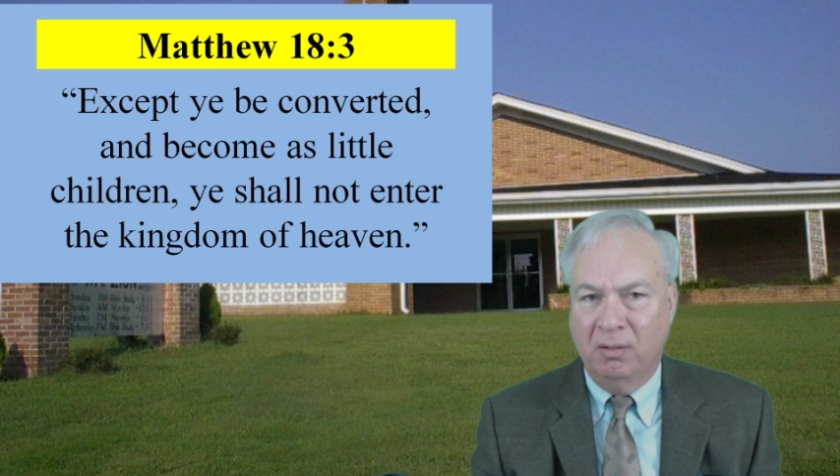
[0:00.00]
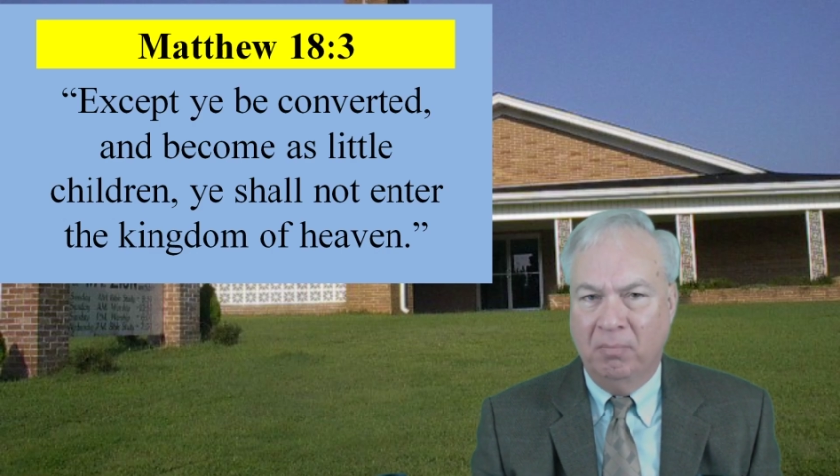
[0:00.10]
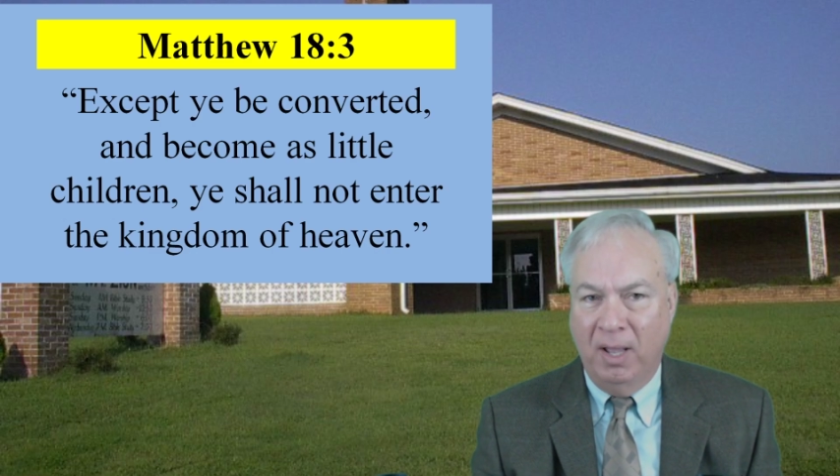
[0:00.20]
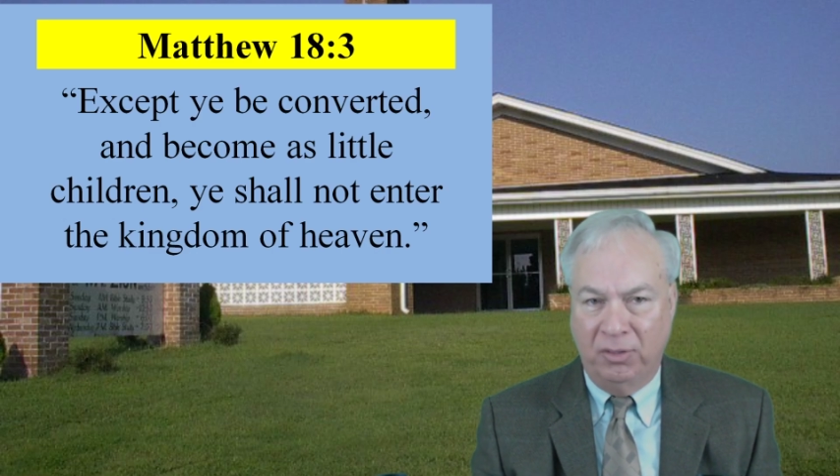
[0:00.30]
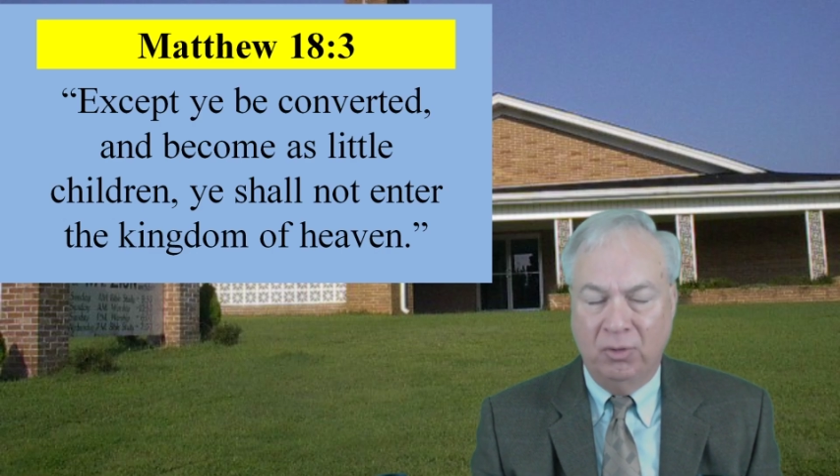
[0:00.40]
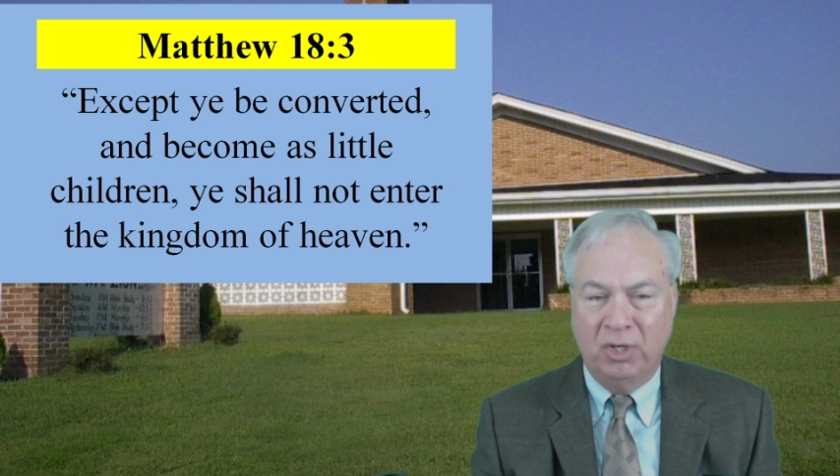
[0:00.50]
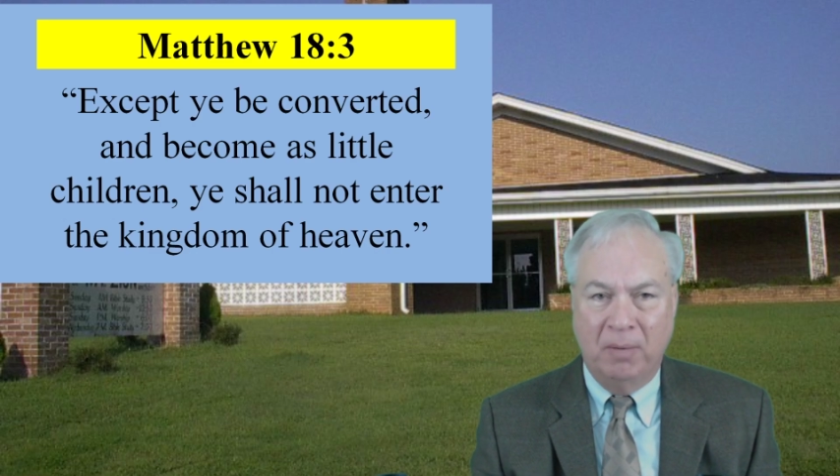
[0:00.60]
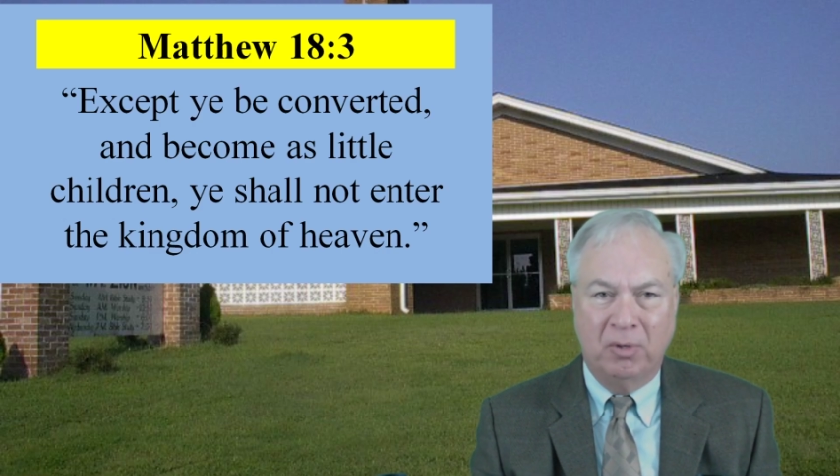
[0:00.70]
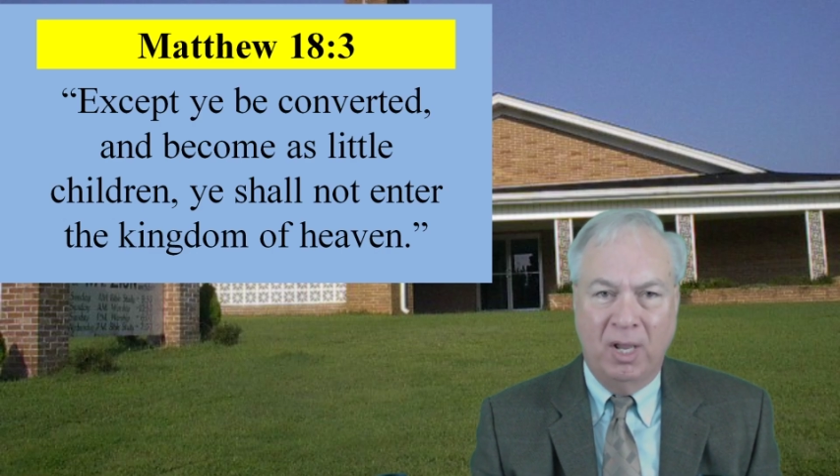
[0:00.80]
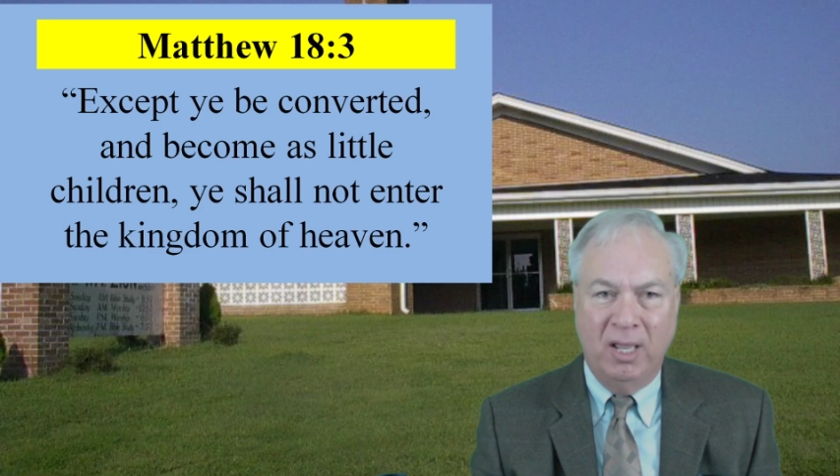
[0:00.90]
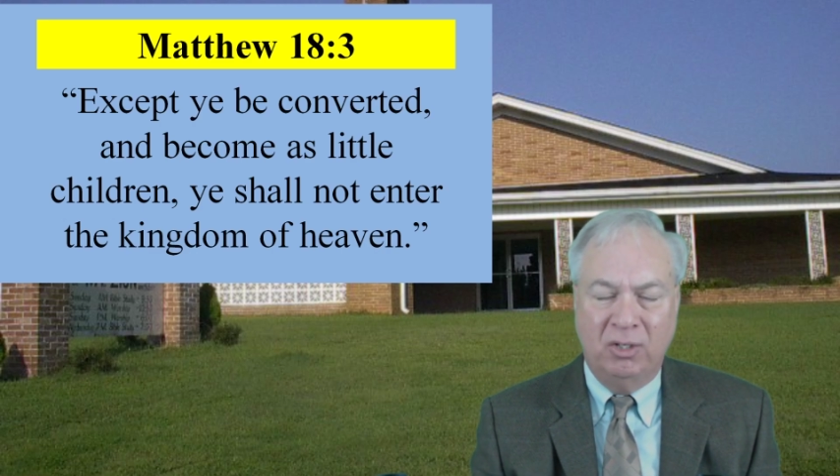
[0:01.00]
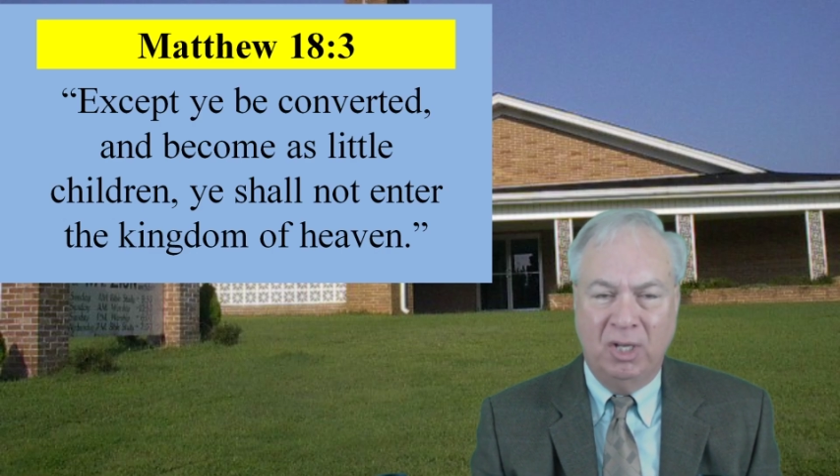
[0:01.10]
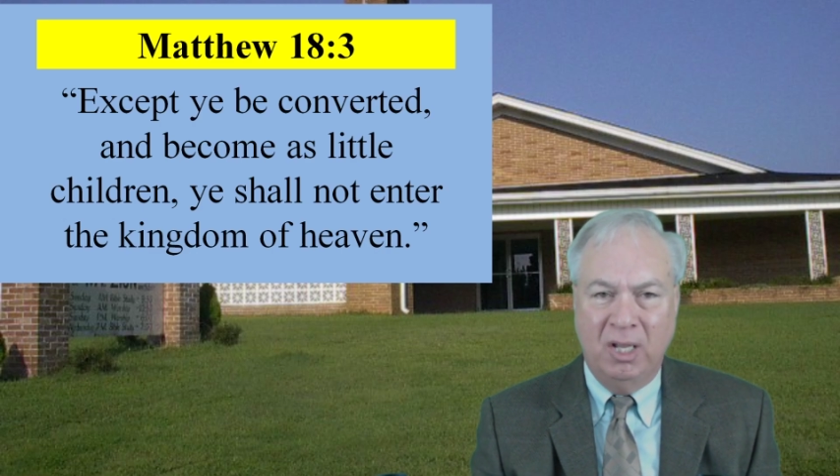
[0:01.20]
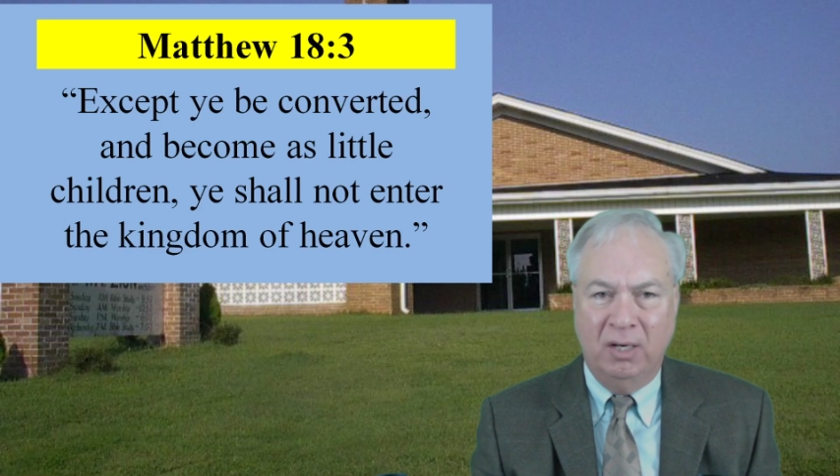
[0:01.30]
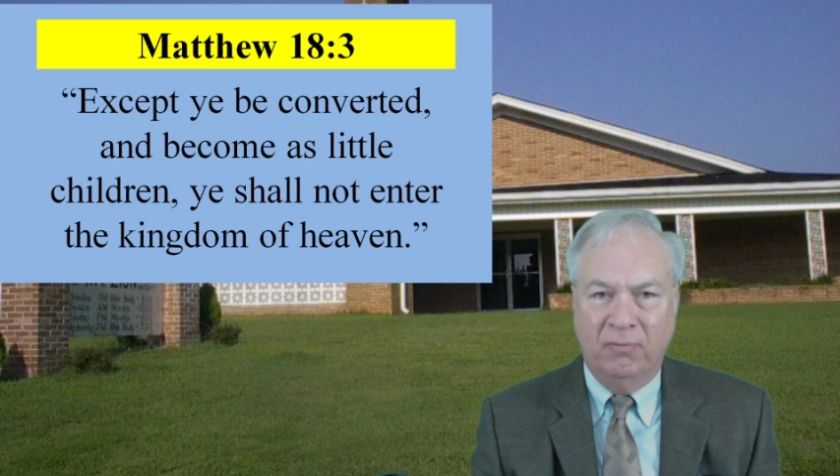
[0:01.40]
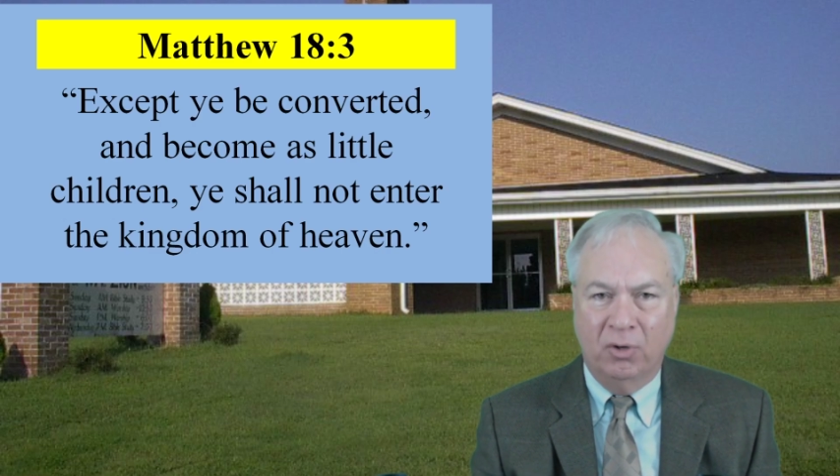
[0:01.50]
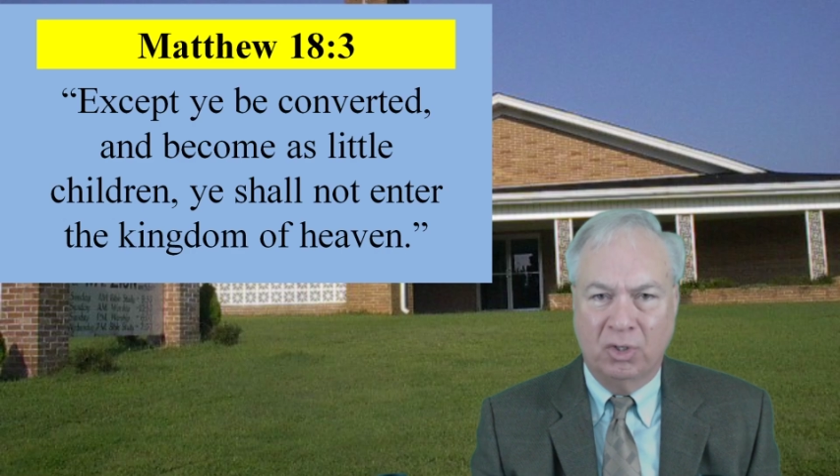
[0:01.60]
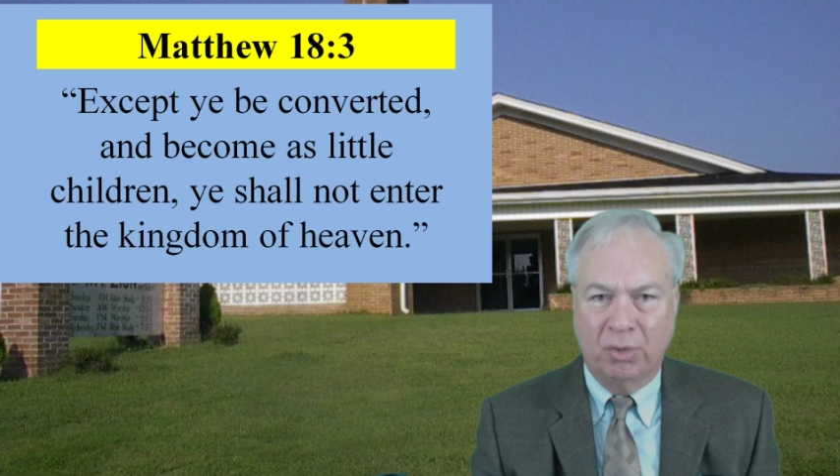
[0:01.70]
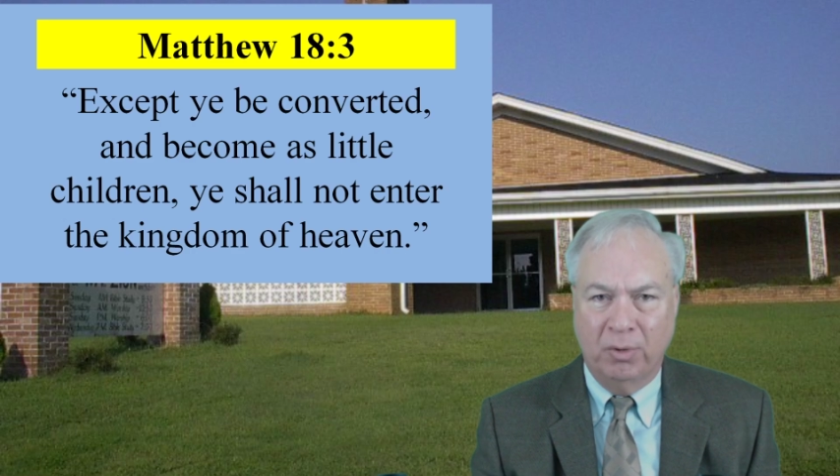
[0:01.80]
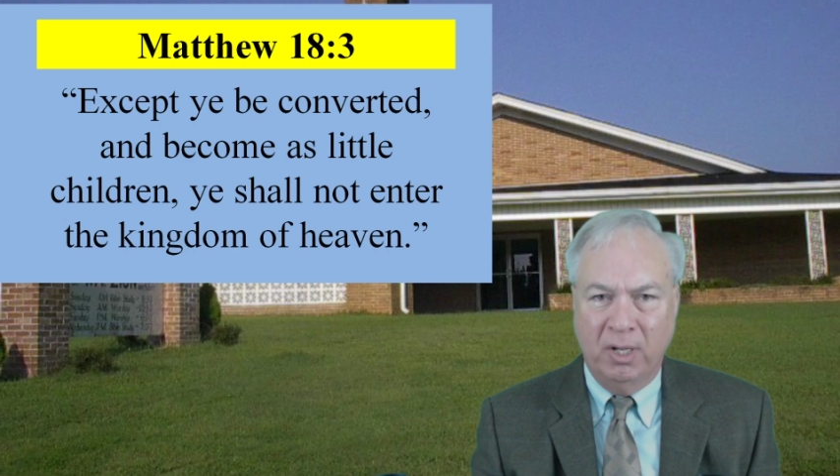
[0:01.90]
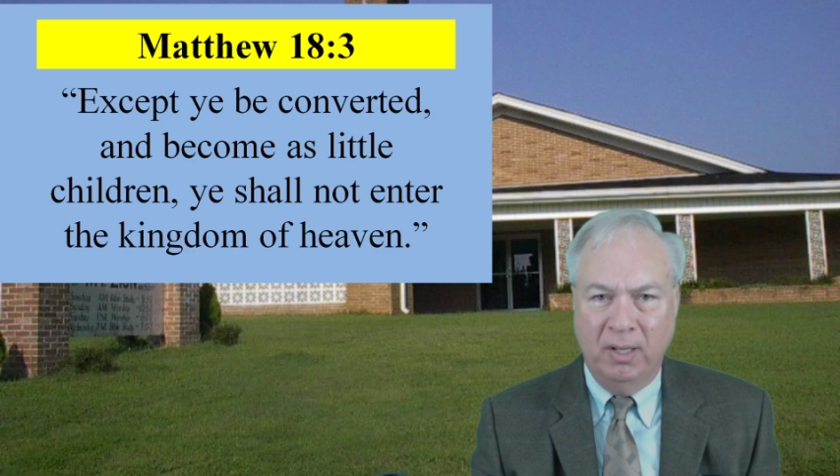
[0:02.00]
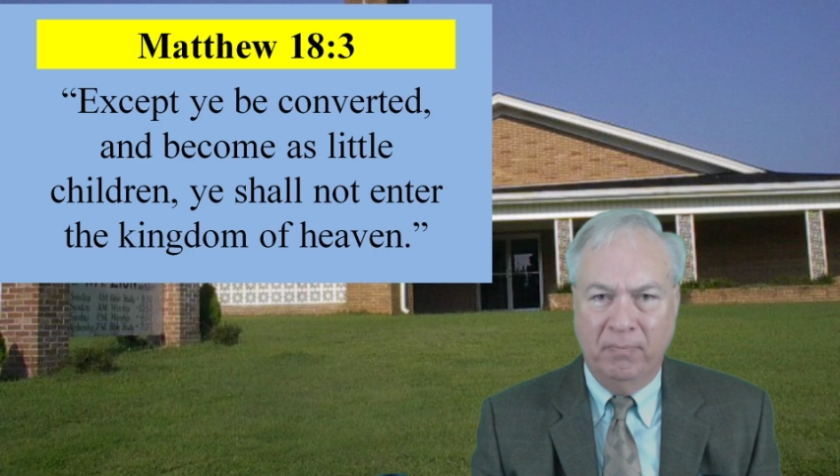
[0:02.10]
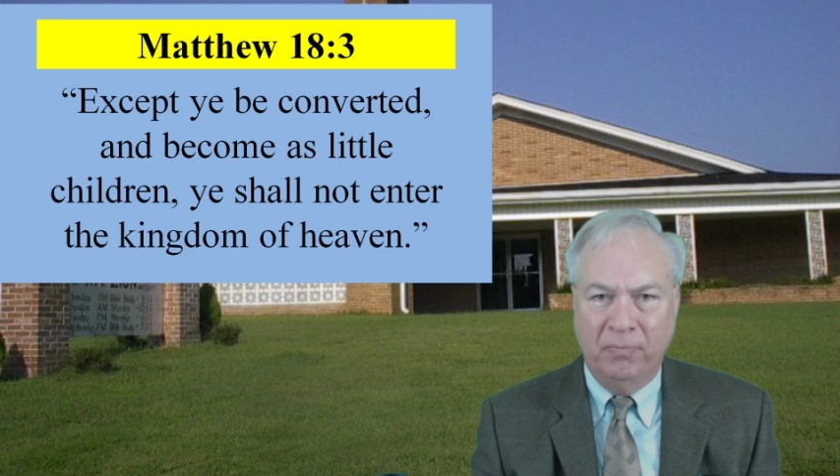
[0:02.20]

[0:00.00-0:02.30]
Matthew chapter 18, verse 3.